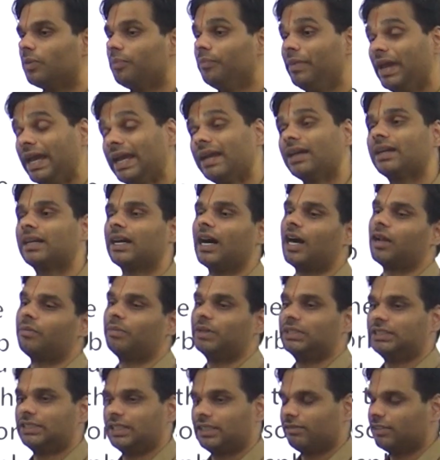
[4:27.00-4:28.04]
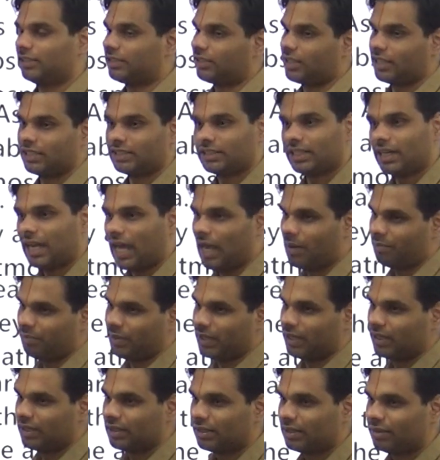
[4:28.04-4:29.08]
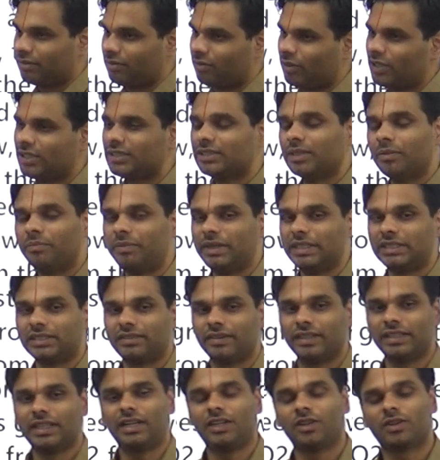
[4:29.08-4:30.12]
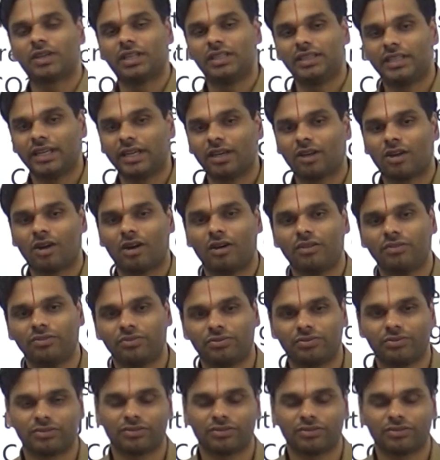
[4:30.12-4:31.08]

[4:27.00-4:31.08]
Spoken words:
make carbon sequestration happen. What is the best way that you can think of?